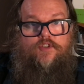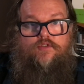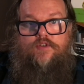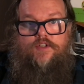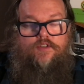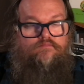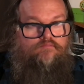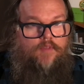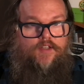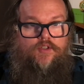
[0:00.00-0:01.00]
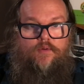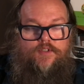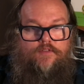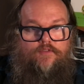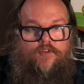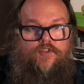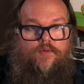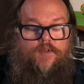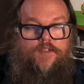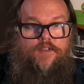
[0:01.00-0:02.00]
restriction, that's always the first
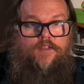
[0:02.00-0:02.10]
choice.